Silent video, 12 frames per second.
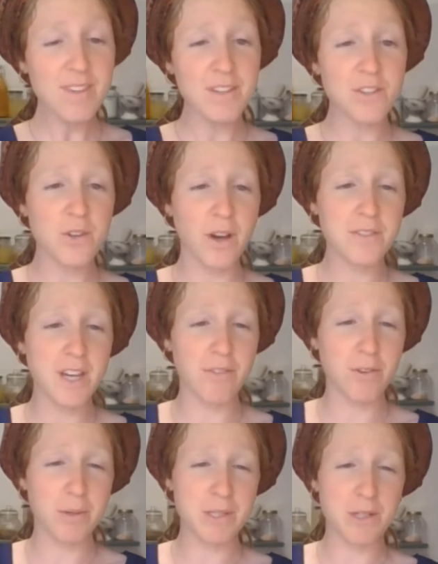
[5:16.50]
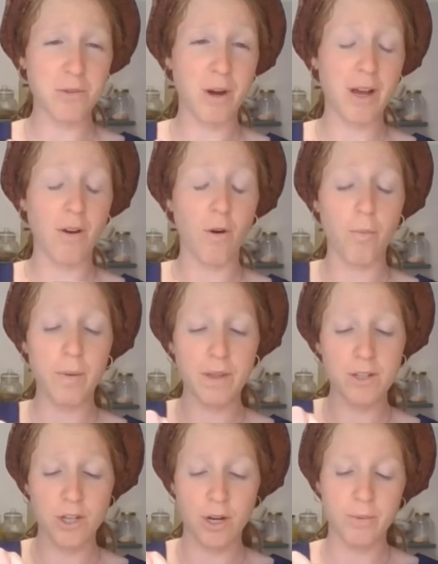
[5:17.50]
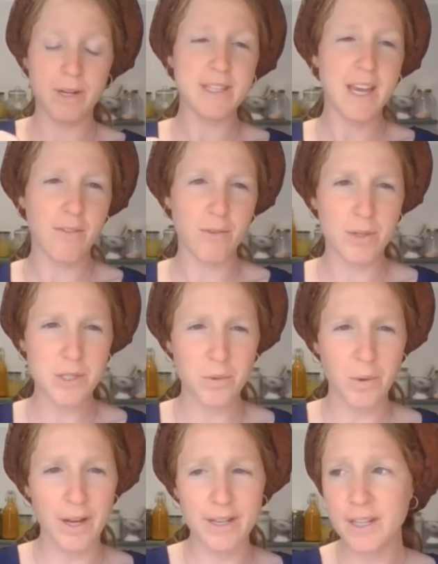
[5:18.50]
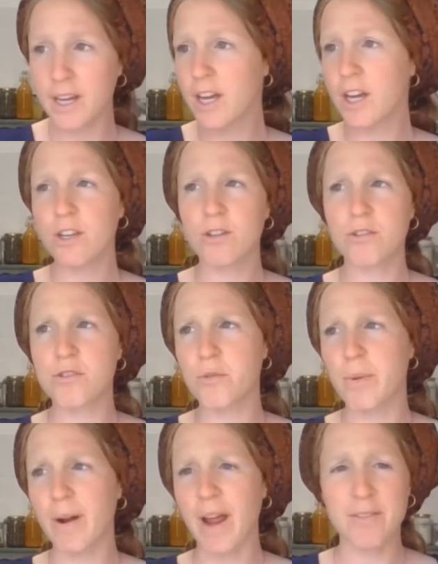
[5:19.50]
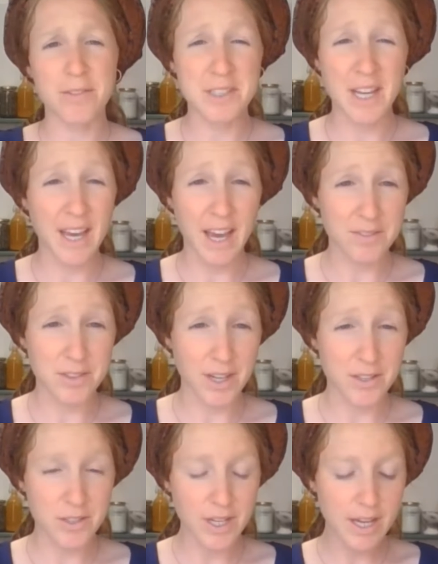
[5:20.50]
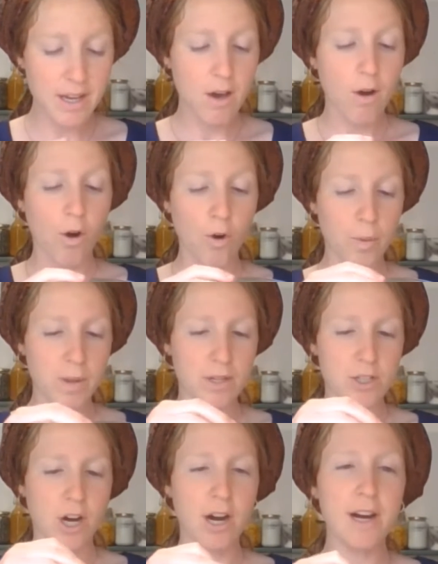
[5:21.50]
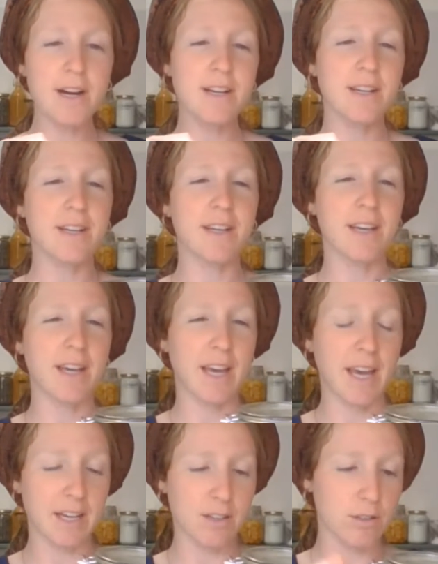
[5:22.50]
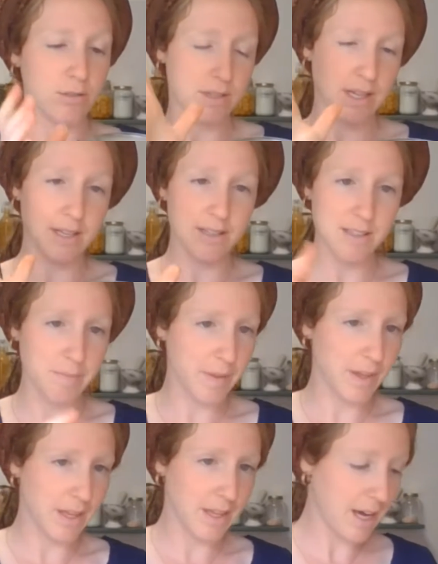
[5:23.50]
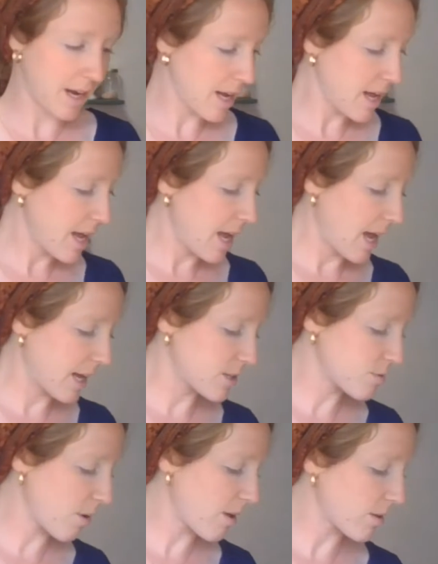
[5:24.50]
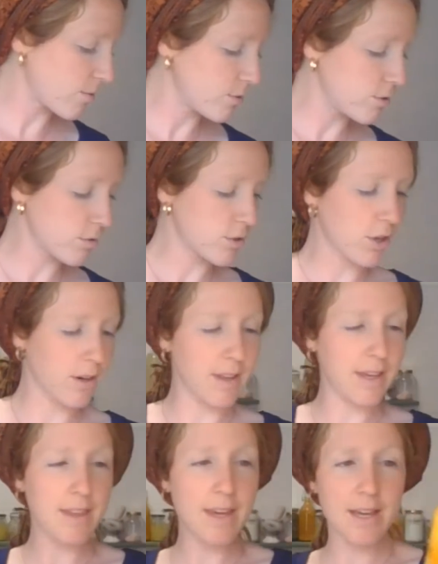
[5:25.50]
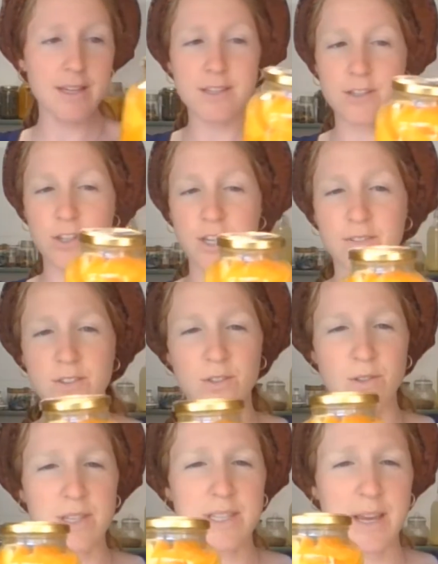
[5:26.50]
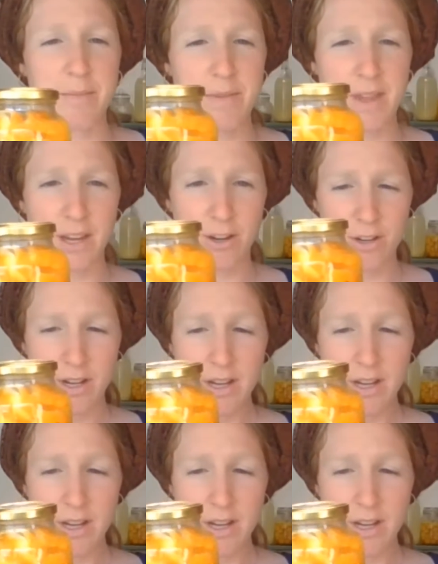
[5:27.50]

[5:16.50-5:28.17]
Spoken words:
So you have to, every once in a while, open the jar. When I say every once in a while, you could do it about every day, every other day. Open the jar and close it, something like that. And as well, if you do a jar like this, you're gonna have to do the same thing.